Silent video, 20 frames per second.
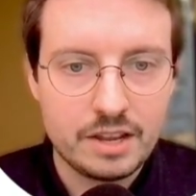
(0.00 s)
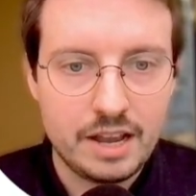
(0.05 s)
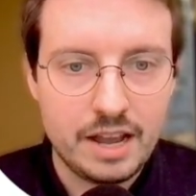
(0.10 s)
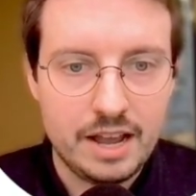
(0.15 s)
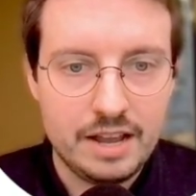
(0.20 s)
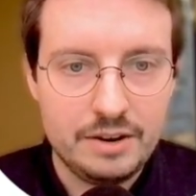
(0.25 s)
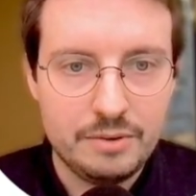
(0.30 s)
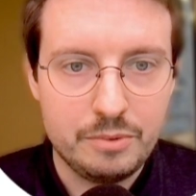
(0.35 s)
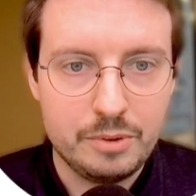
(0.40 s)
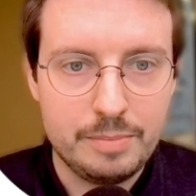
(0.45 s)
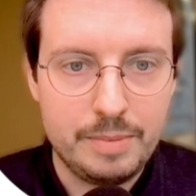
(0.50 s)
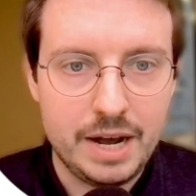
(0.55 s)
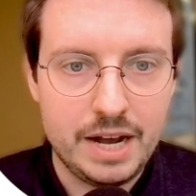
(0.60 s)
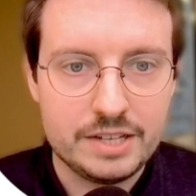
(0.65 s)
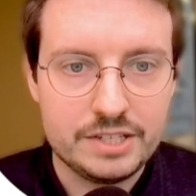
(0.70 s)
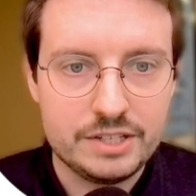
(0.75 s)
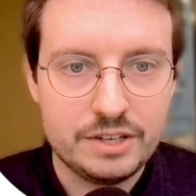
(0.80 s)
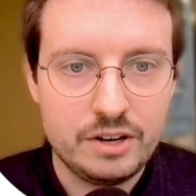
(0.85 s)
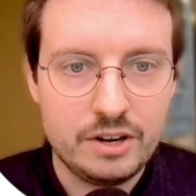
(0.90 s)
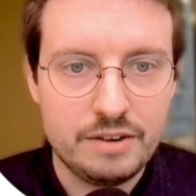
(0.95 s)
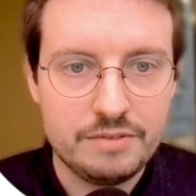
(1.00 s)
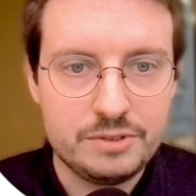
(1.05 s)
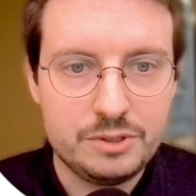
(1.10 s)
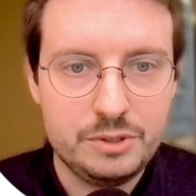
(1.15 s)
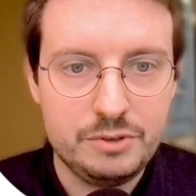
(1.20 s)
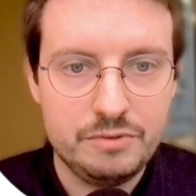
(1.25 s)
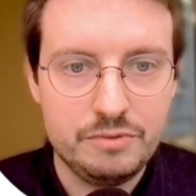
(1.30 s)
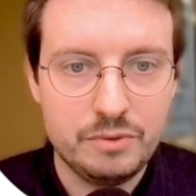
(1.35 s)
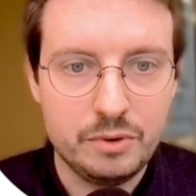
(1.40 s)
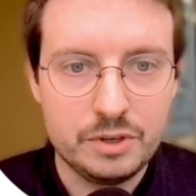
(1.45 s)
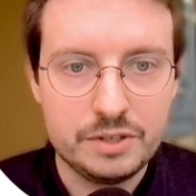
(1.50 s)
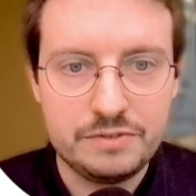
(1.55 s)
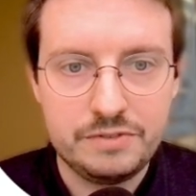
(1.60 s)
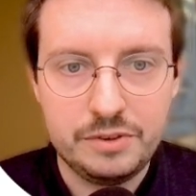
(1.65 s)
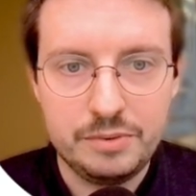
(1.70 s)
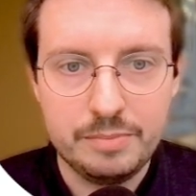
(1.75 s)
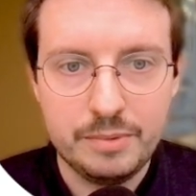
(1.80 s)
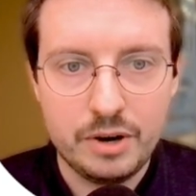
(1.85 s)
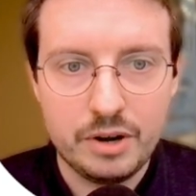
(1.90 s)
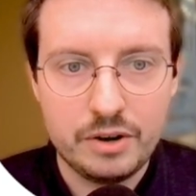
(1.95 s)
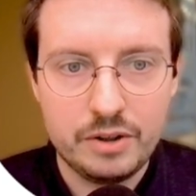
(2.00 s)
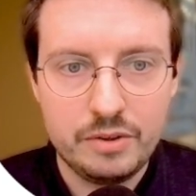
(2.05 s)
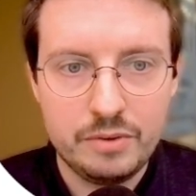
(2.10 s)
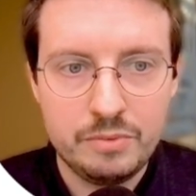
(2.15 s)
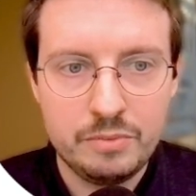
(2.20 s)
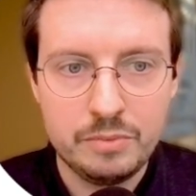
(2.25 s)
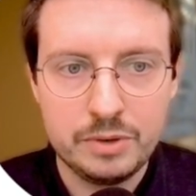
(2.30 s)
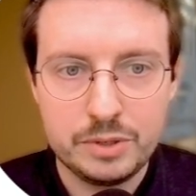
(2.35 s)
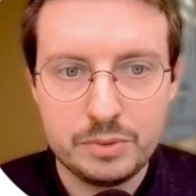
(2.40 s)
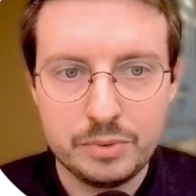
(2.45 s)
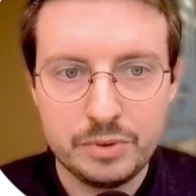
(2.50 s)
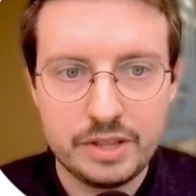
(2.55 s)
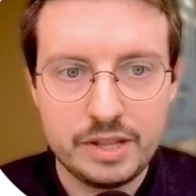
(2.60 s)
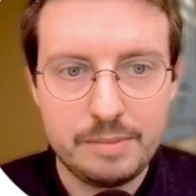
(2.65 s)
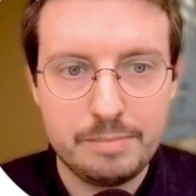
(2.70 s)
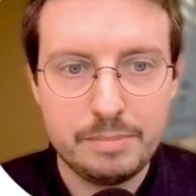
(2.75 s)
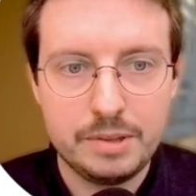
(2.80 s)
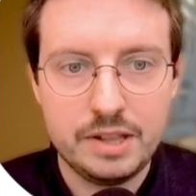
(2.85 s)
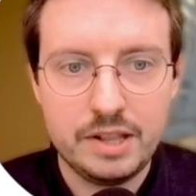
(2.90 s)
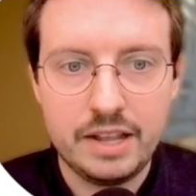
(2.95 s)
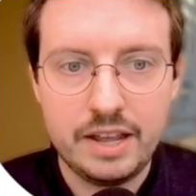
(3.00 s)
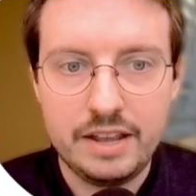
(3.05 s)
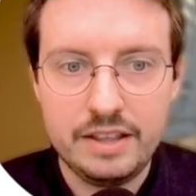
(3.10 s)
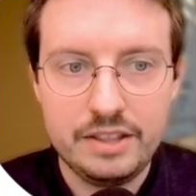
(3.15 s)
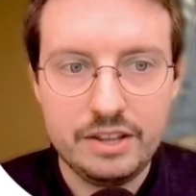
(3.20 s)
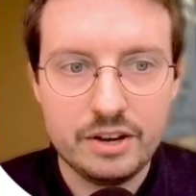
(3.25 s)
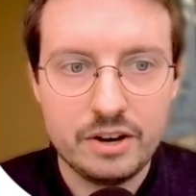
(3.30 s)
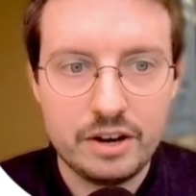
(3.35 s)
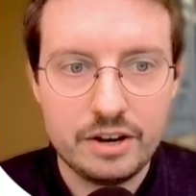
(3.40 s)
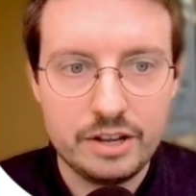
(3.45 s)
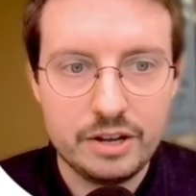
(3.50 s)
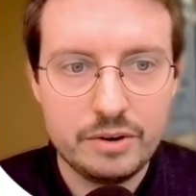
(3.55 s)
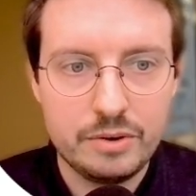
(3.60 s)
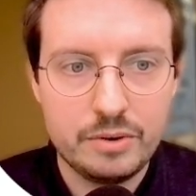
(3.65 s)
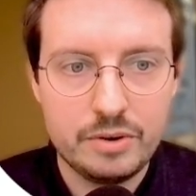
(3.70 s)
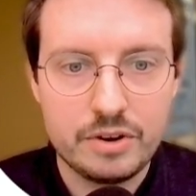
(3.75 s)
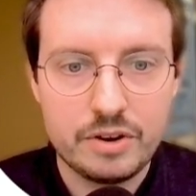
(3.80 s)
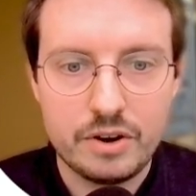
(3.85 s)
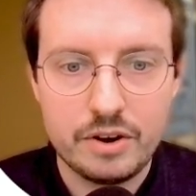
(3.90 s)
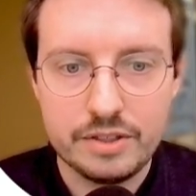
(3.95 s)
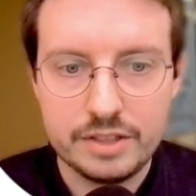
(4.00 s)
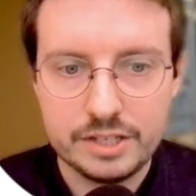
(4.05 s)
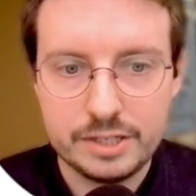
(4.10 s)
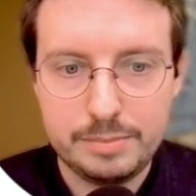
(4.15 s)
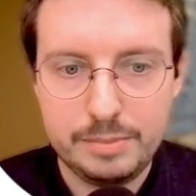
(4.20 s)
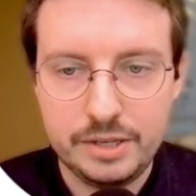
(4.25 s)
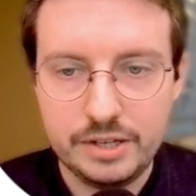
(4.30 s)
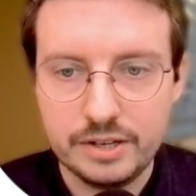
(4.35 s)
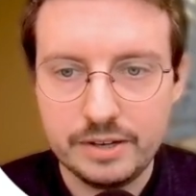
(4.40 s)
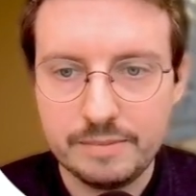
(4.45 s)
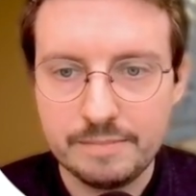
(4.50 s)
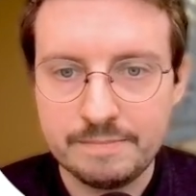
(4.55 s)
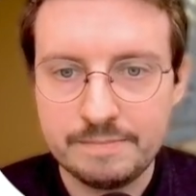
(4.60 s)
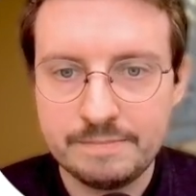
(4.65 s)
and it will pass it off to voice view model, which will then play the audio on the speaker.